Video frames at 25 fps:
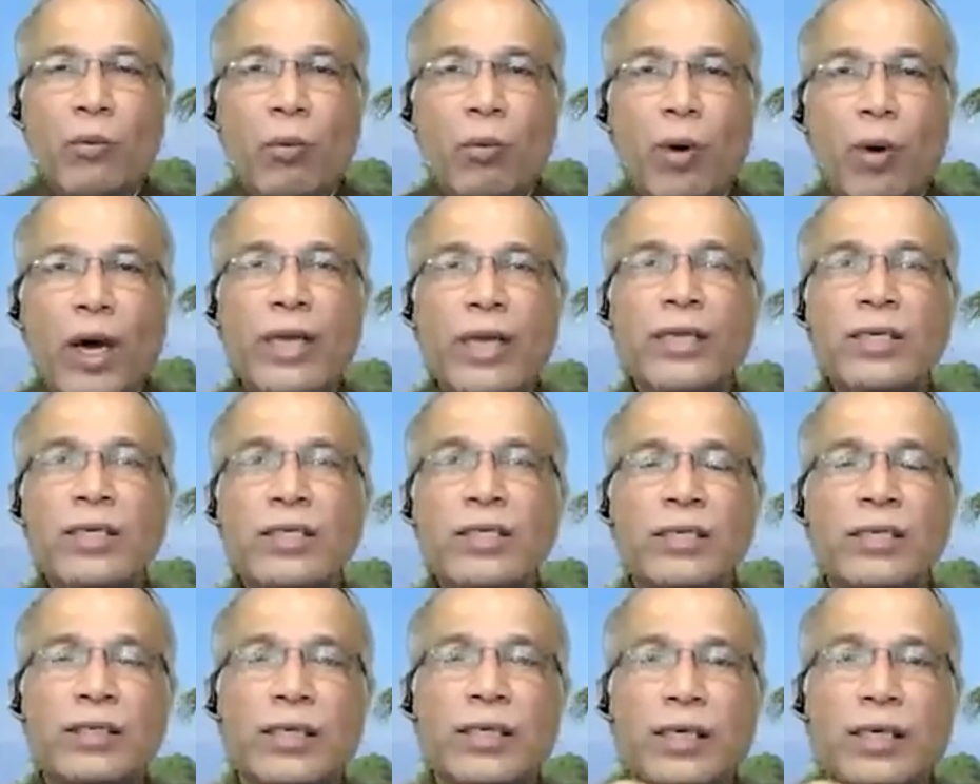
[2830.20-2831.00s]

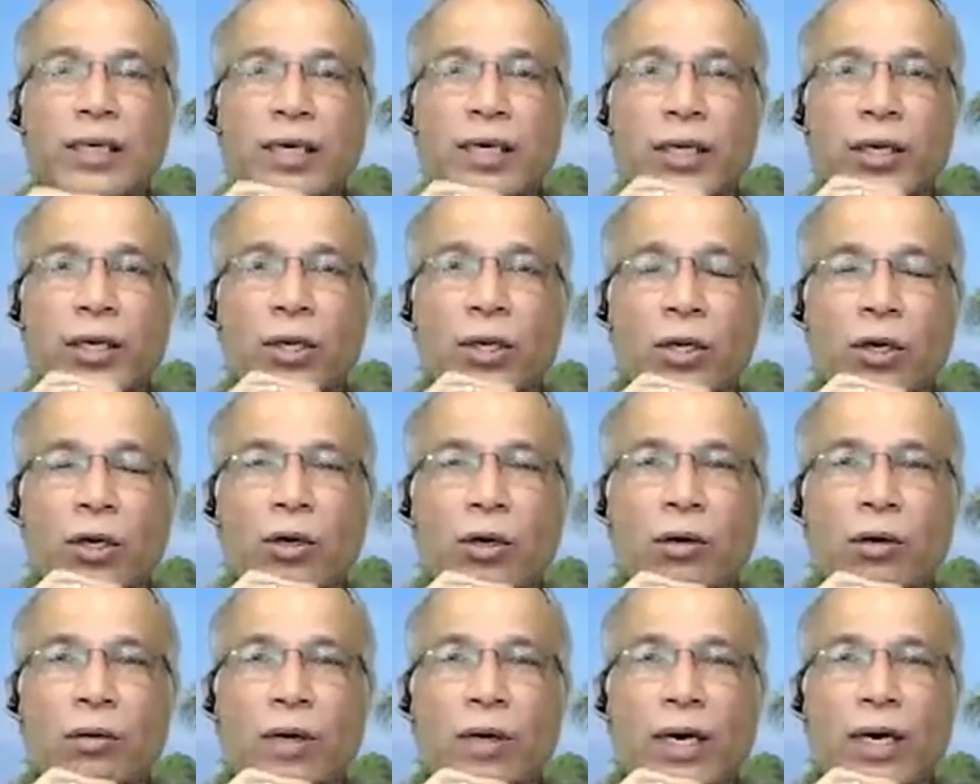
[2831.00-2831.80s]
once
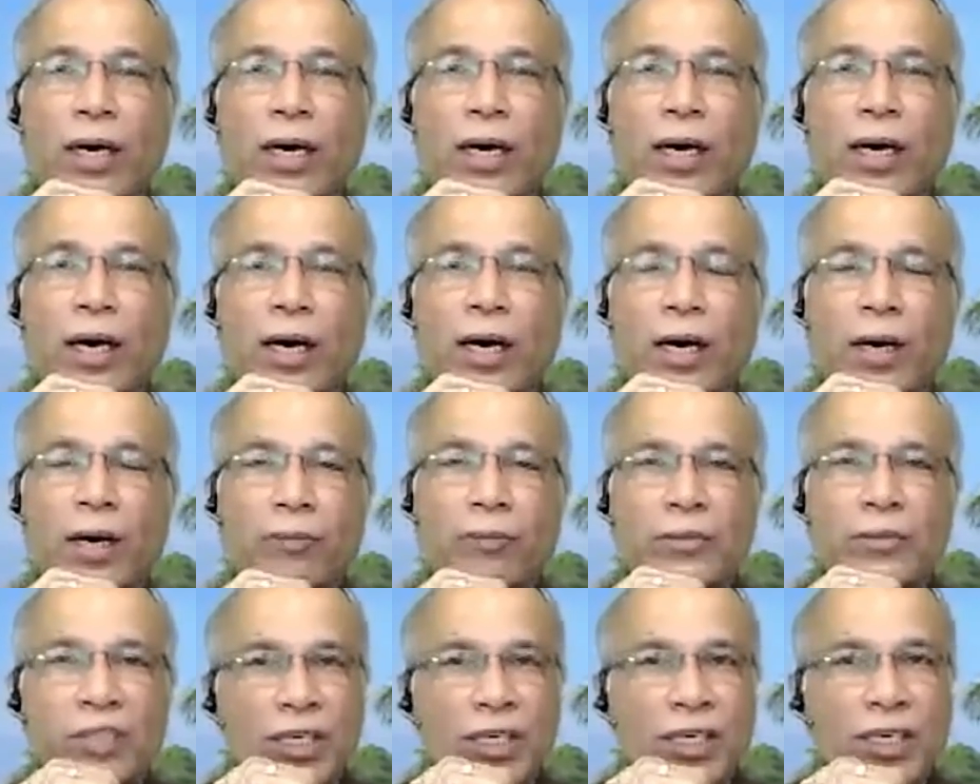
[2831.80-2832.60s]

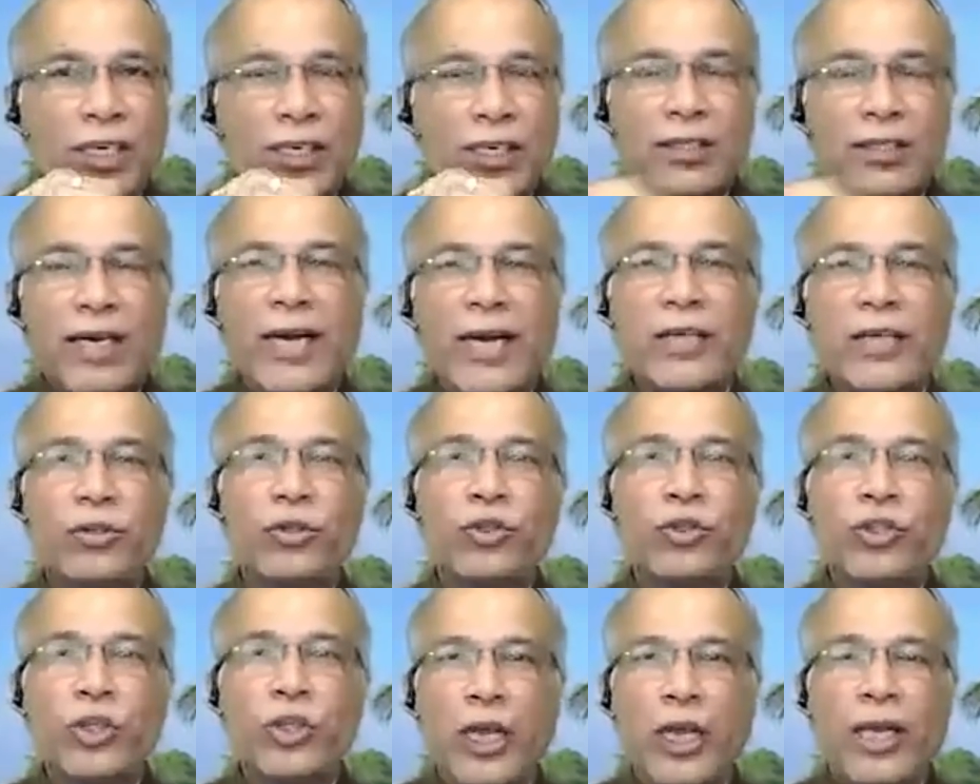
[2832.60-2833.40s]
she decides to
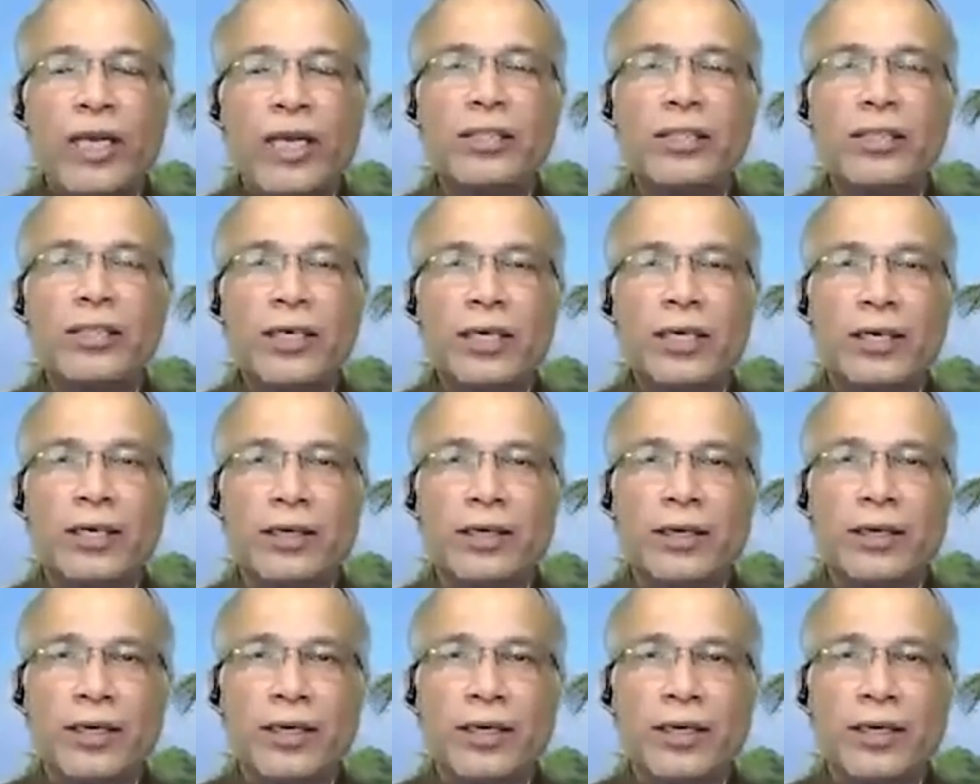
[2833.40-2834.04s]
change her